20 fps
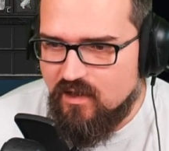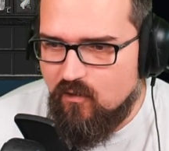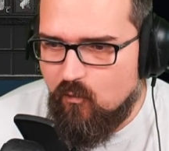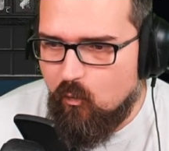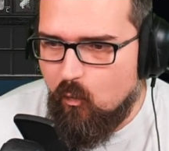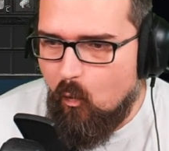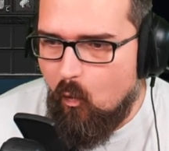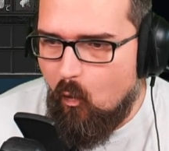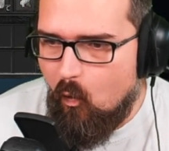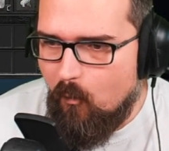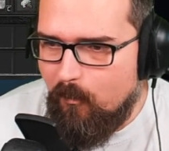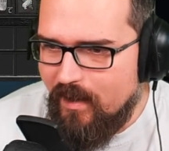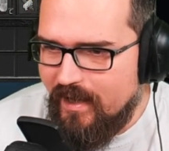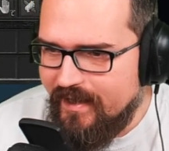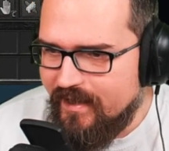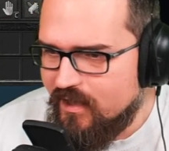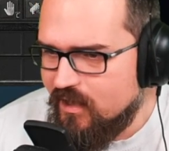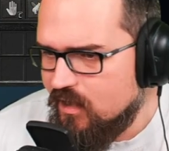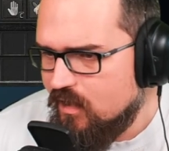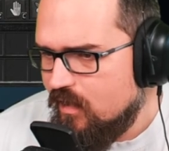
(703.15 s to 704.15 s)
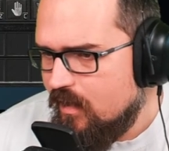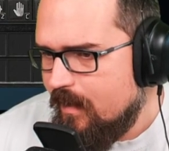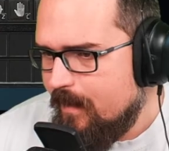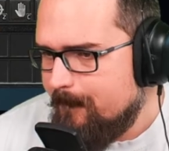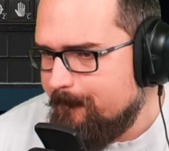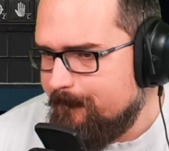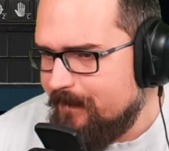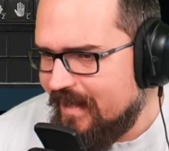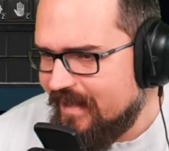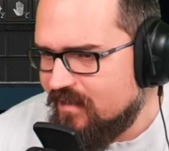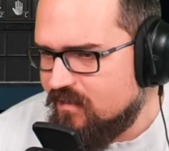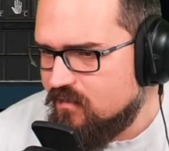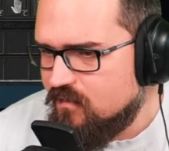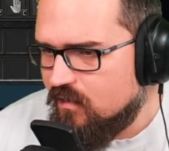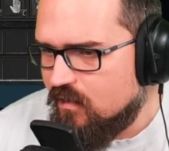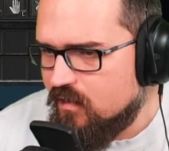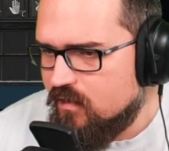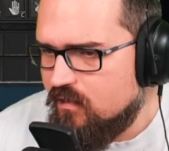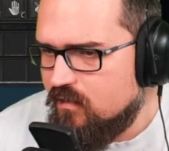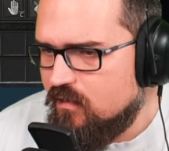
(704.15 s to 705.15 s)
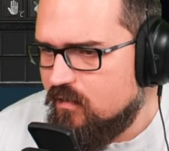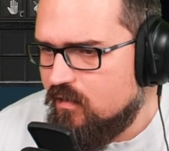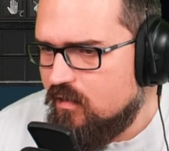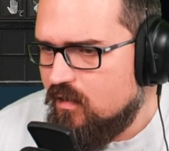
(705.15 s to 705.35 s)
A war banner, mech gun,